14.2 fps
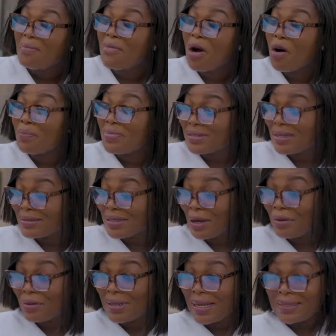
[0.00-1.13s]
My mom be saying,
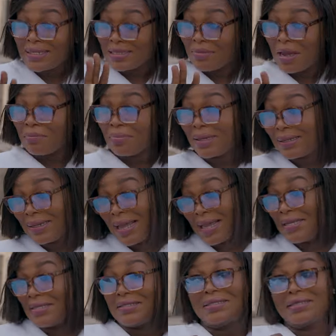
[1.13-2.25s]
thank God at least my plan
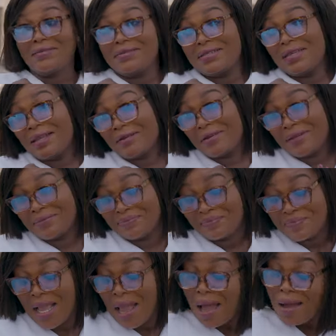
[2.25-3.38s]
is to increase salary.
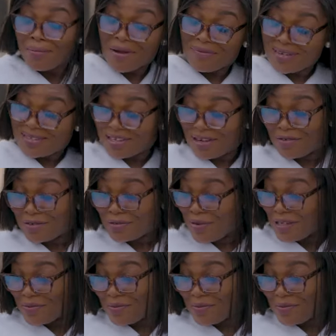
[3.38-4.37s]
My friend, they take care of my